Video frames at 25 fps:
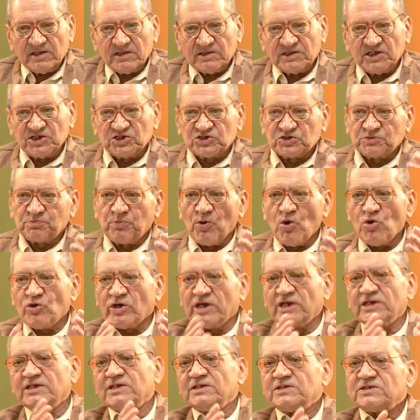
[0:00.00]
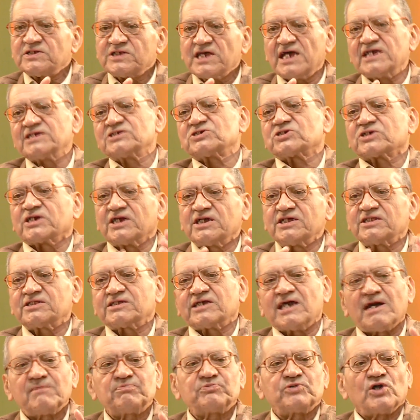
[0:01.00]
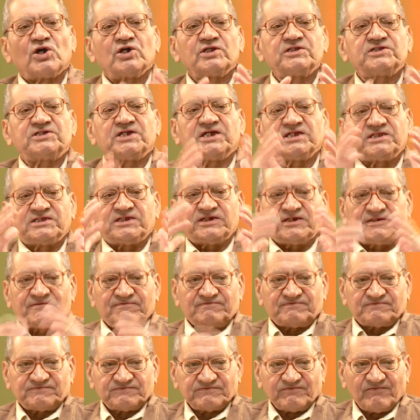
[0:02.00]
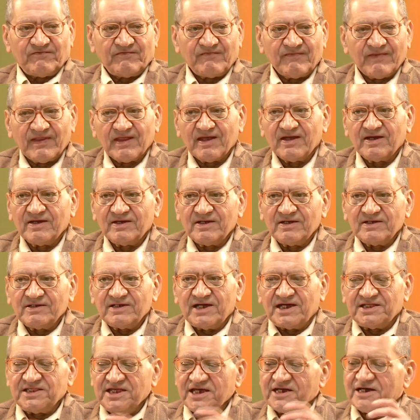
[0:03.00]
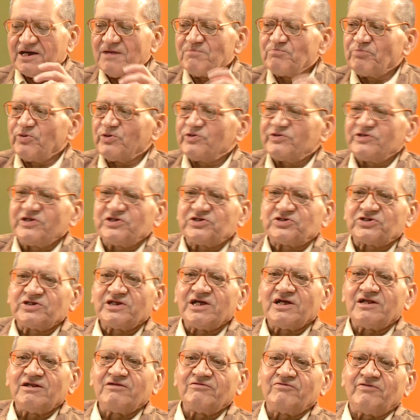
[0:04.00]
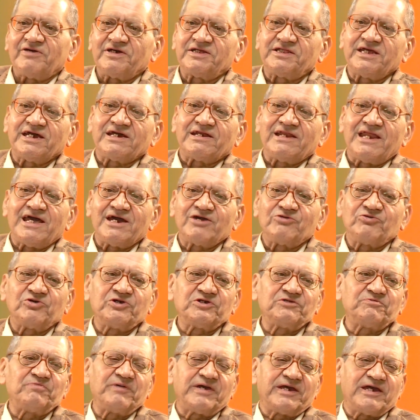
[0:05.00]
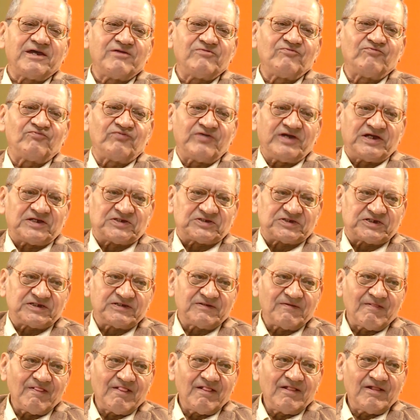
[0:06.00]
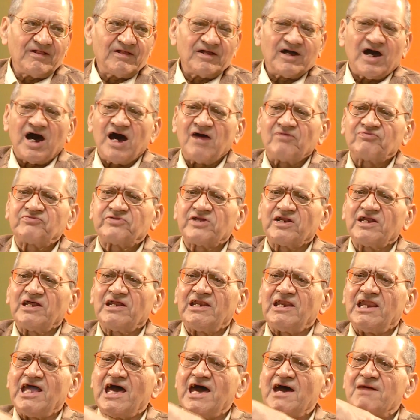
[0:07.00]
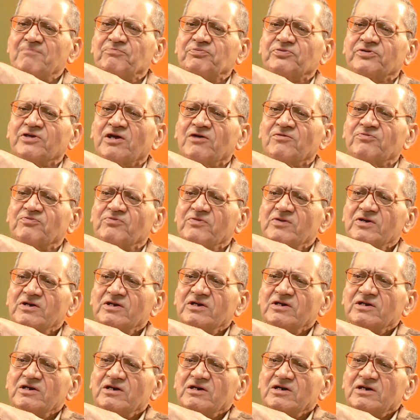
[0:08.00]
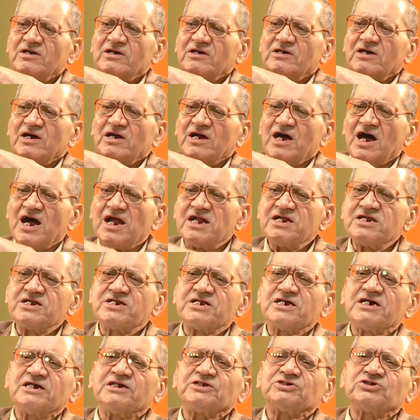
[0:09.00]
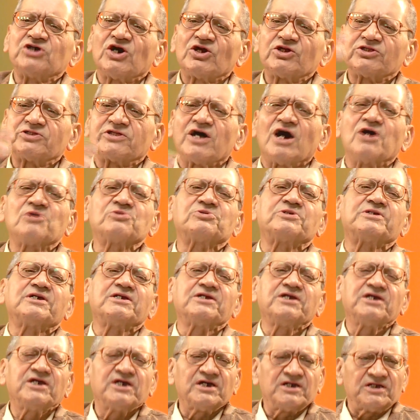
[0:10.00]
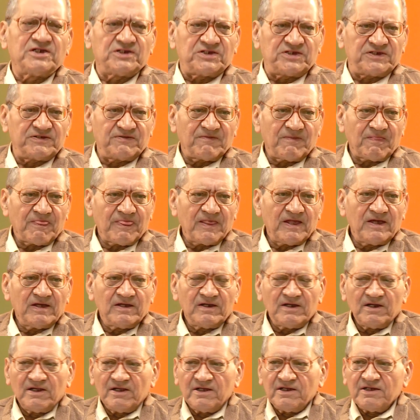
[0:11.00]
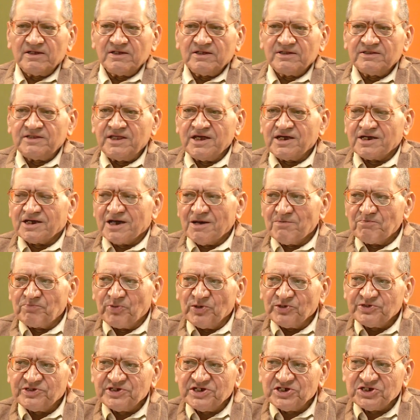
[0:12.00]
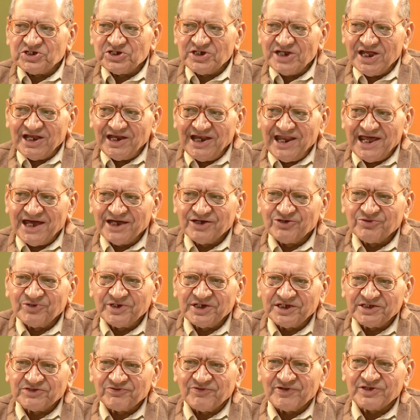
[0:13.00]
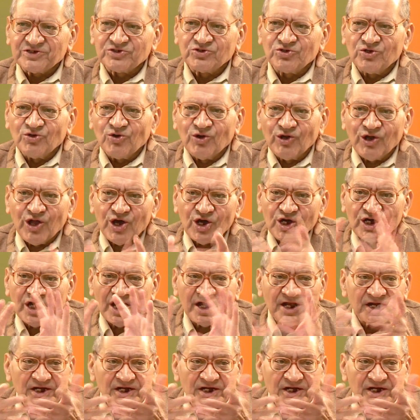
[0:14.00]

The spoken Sanskrit kept on changing, and the compositional Vedic language became fixed. After a lapse of hundreds or thousand years, the compositional language was no longer